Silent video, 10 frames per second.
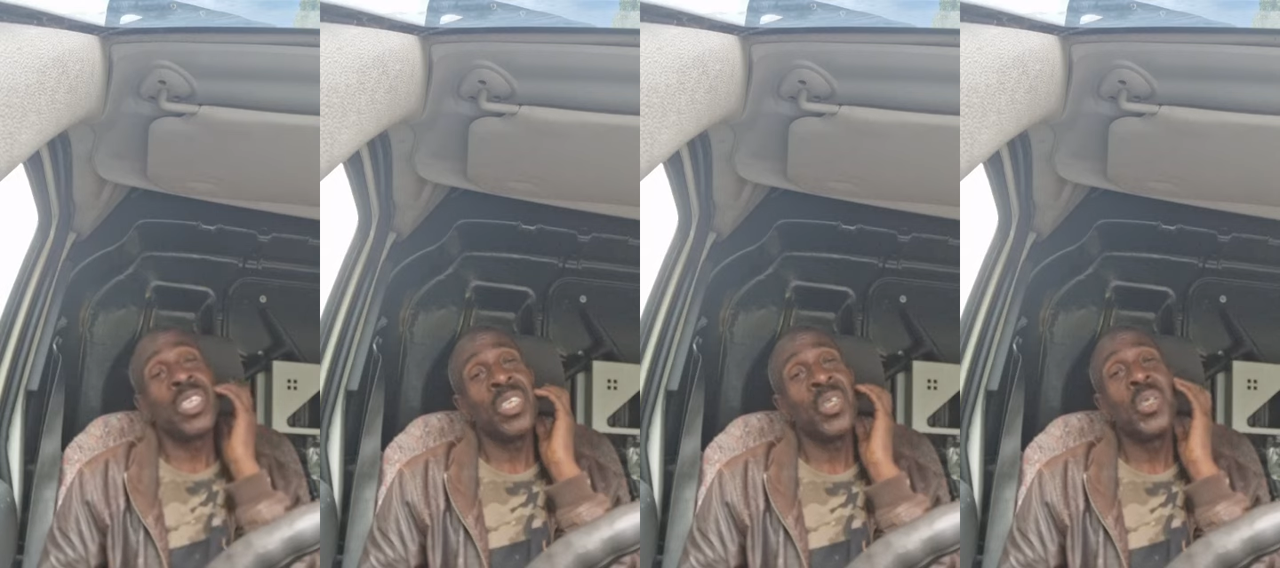
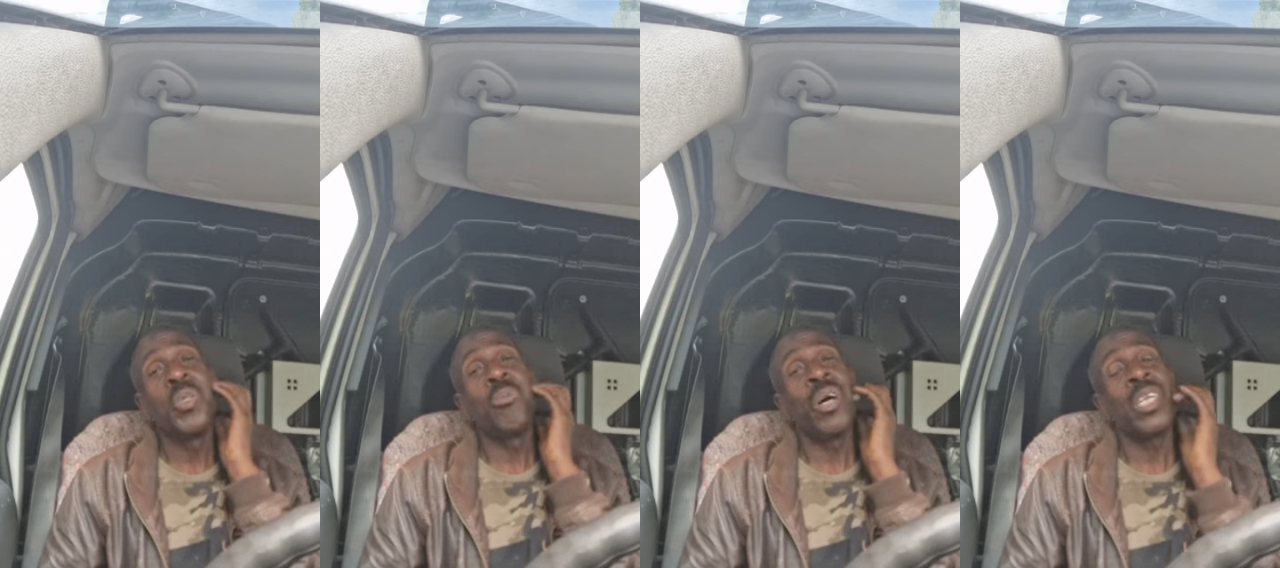it,
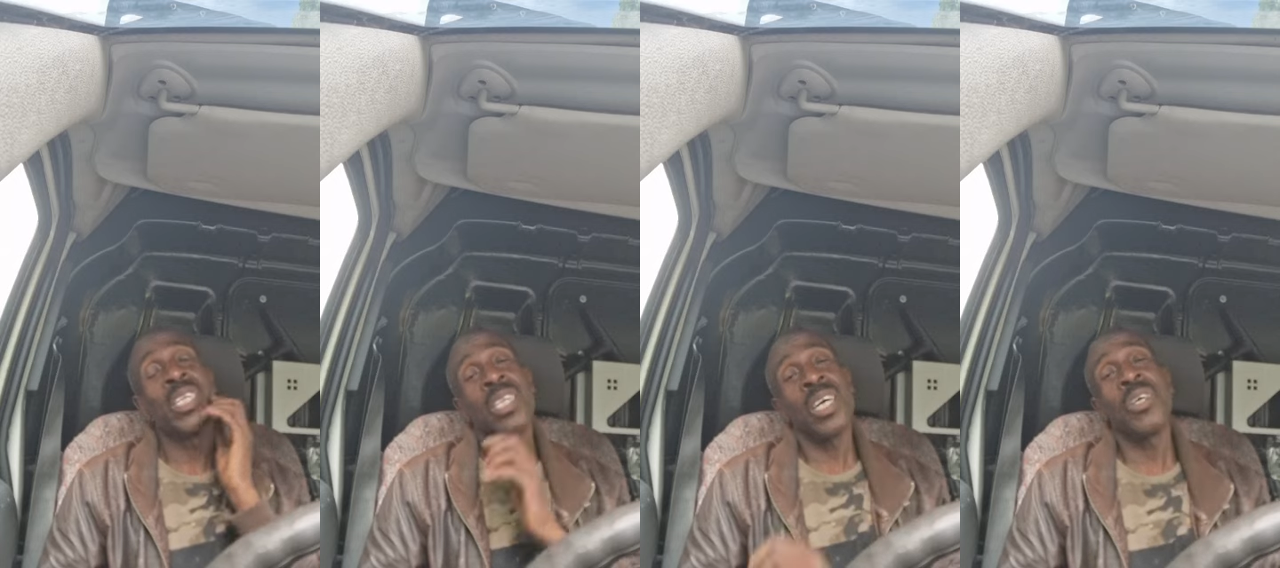
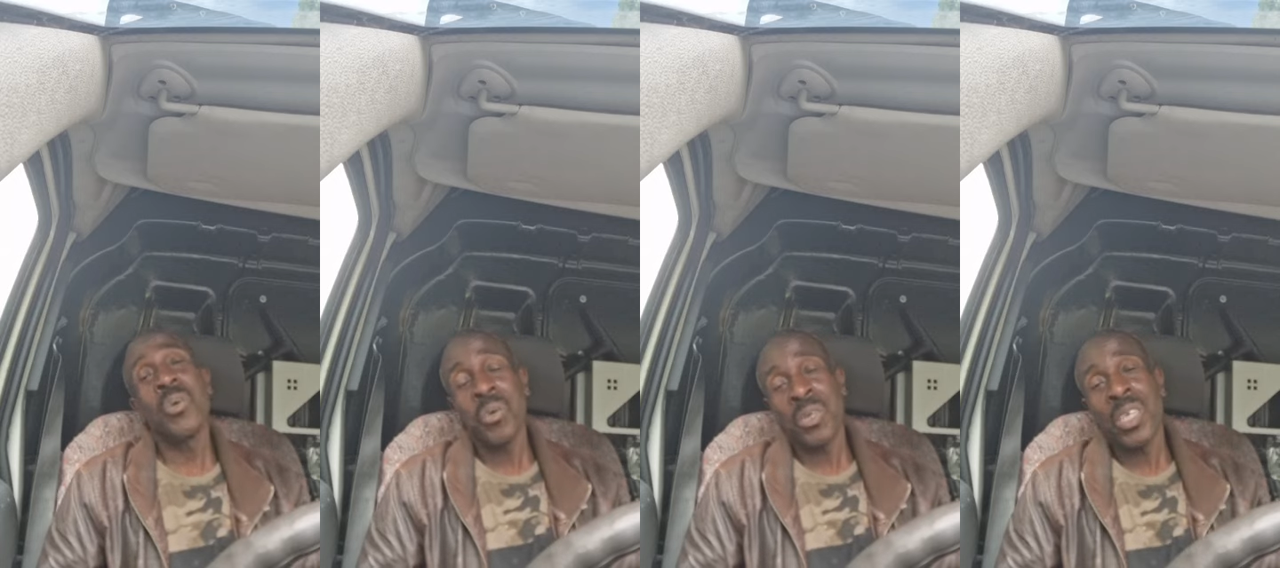nobody can
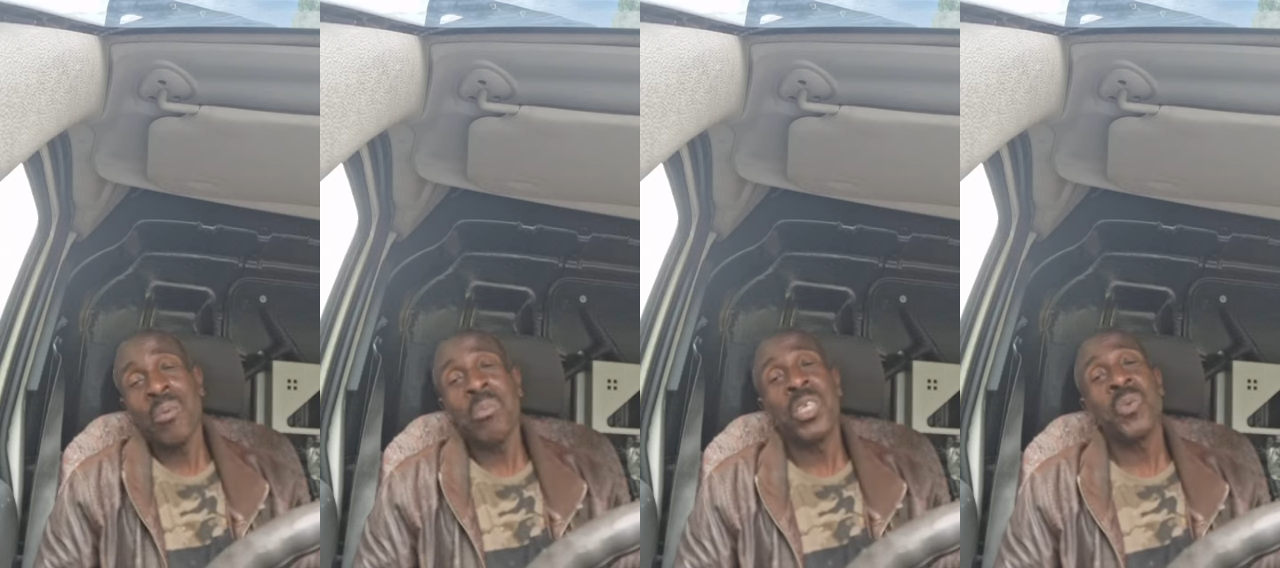go
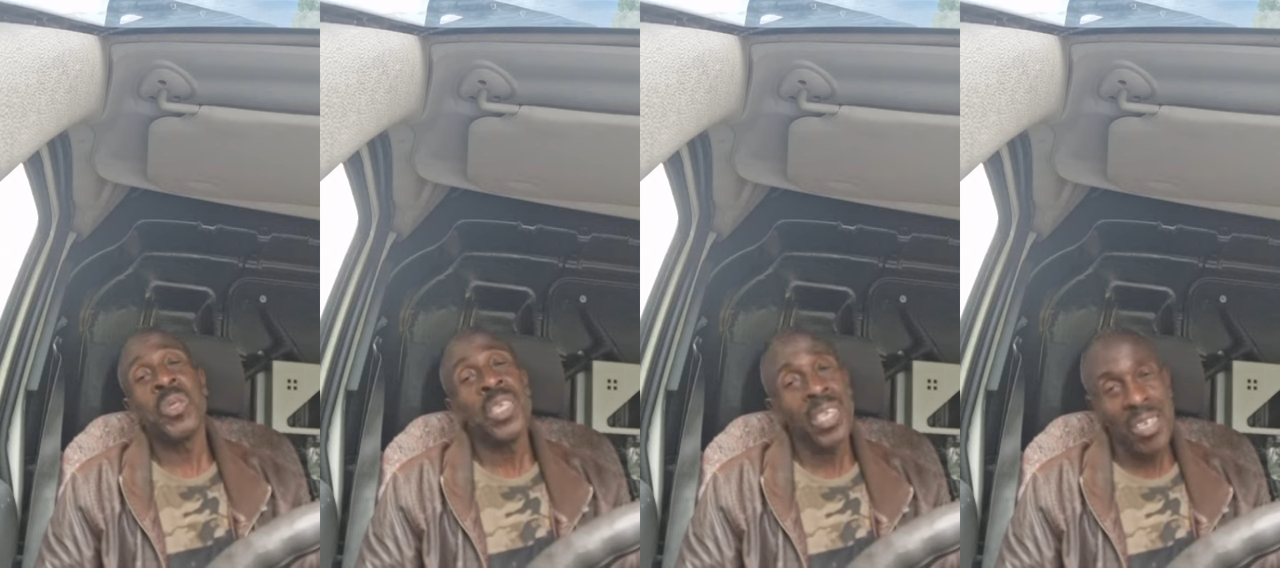in
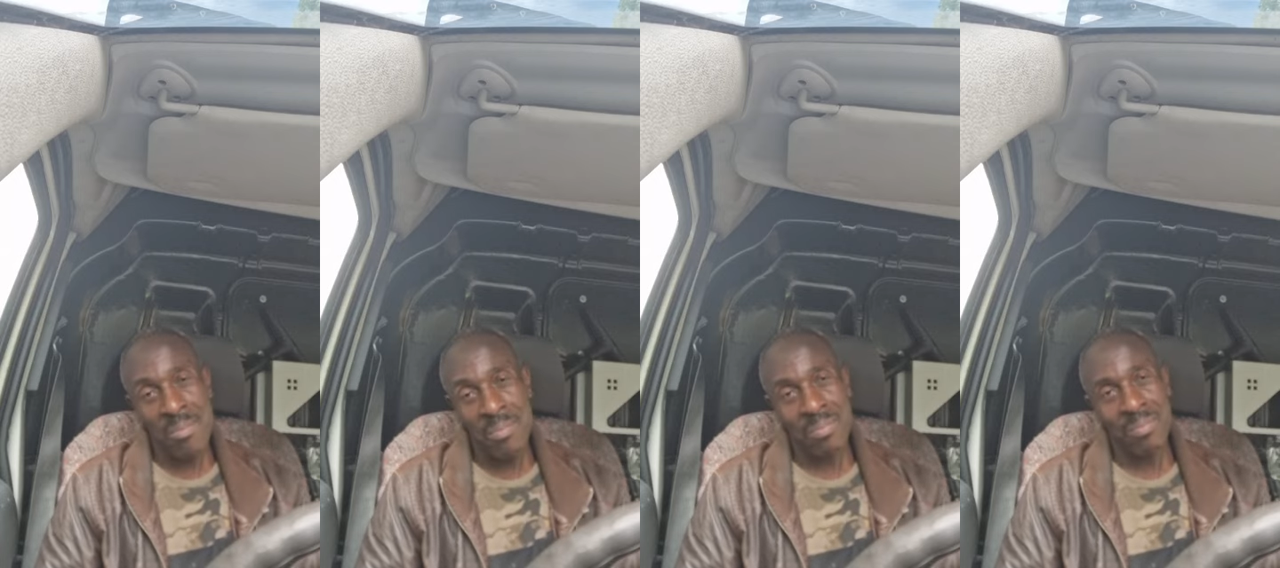between
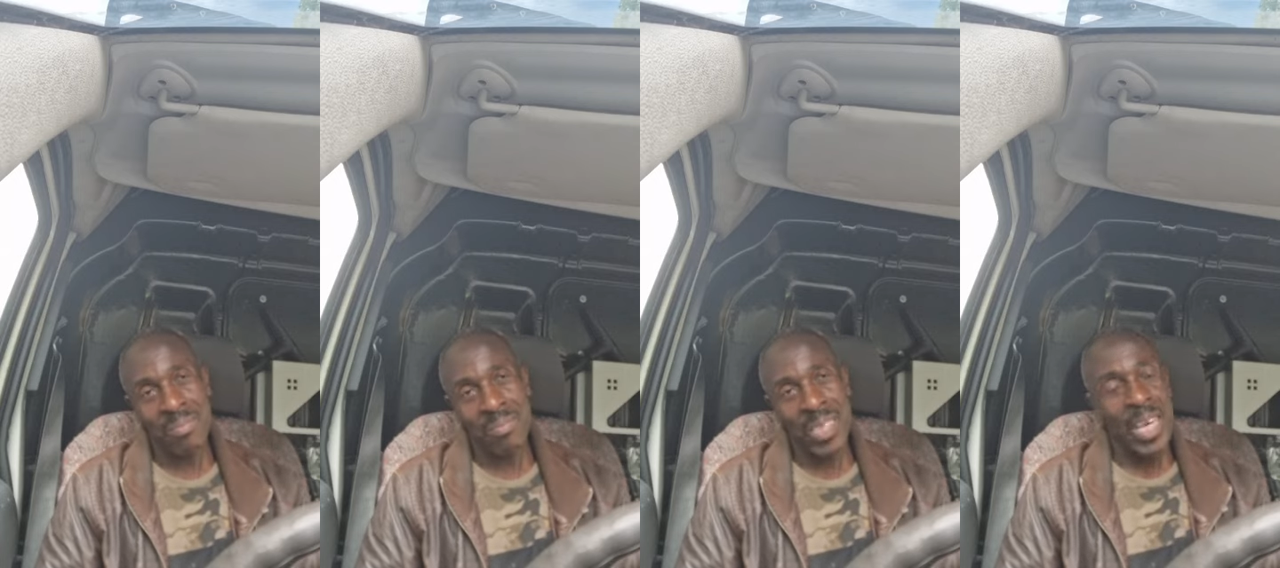them.
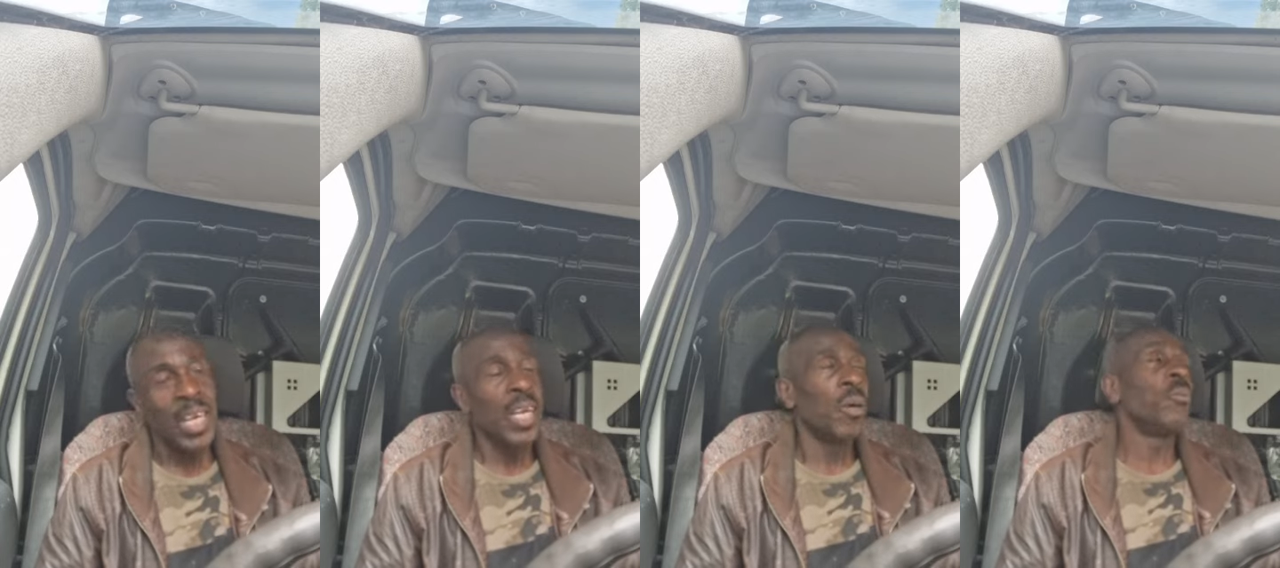
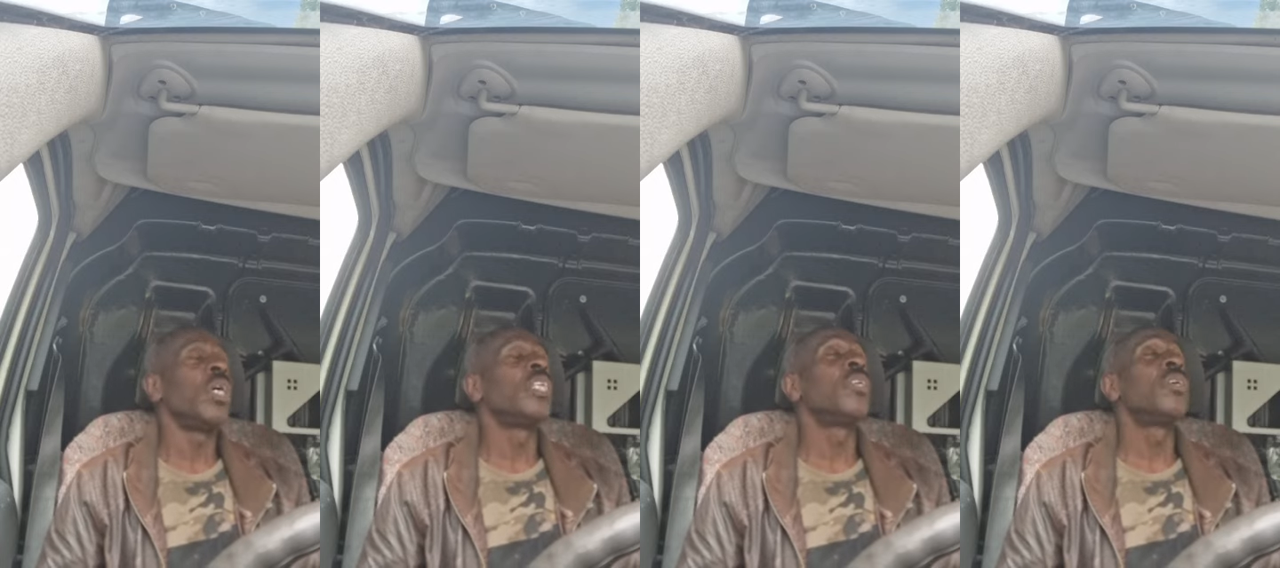
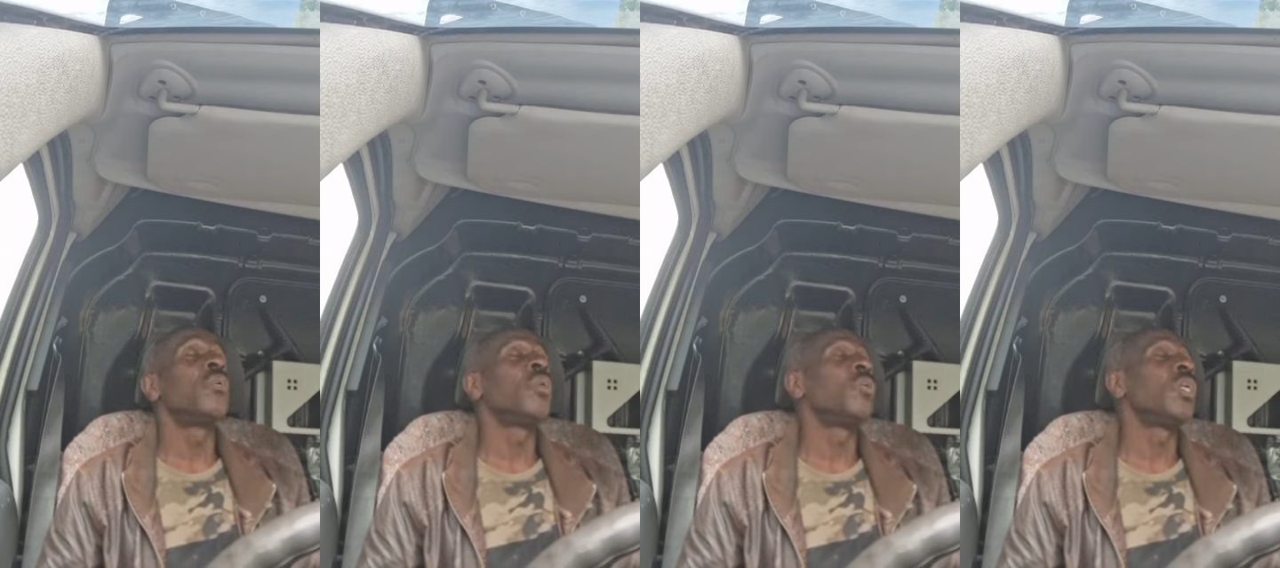When
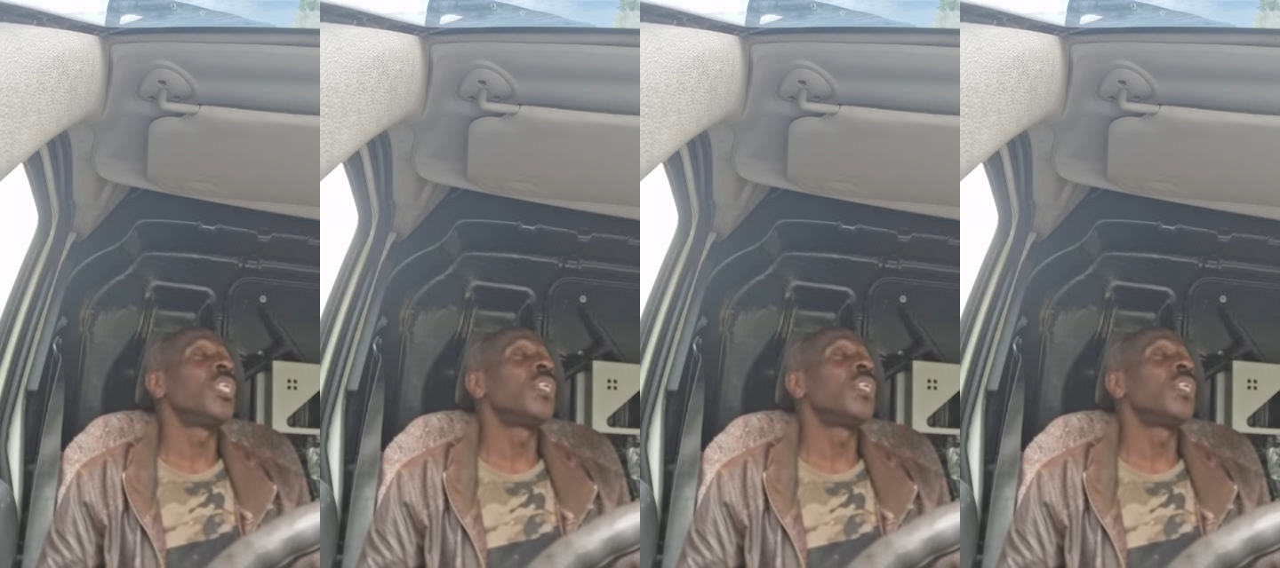your